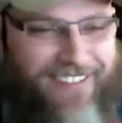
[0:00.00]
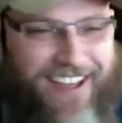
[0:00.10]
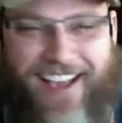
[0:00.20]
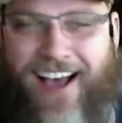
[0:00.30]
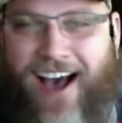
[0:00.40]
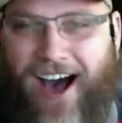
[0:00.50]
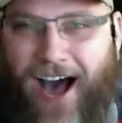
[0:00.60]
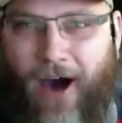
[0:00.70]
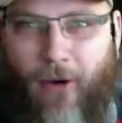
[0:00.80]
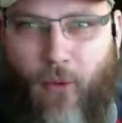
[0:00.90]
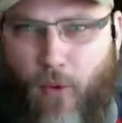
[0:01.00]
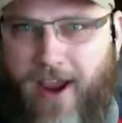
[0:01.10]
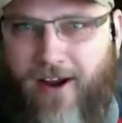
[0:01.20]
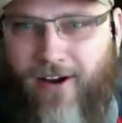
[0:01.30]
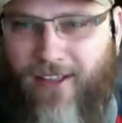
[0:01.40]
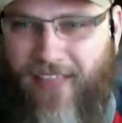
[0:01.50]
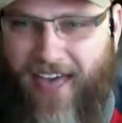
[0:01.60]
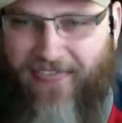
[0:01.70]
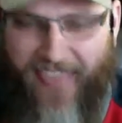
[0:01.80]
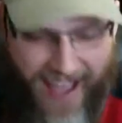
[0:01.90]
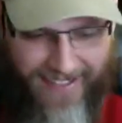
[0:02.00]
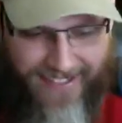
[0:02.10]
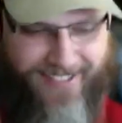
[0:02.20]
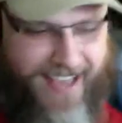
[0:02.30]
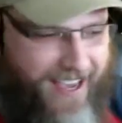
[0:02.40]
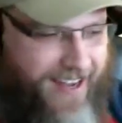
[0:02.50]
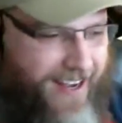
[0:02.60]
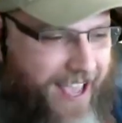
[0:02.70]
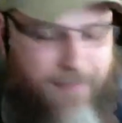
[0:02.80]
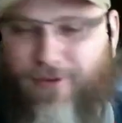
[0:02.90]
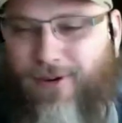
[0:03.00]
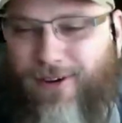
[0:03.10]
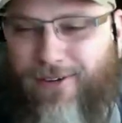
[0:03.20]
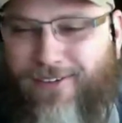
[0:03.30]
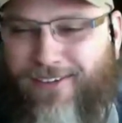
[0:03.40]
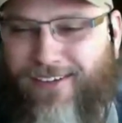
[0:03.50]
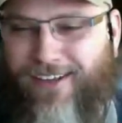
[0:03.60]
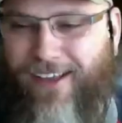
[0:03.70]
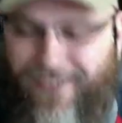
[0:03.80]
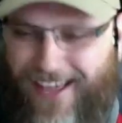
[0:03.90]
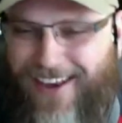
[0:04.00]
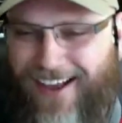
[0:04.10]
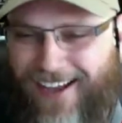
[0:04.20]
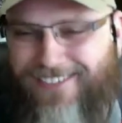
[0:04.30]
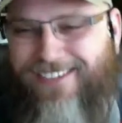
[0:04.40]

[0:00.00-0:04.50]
I'm like, how weird that second it came through. Isn't that nuts?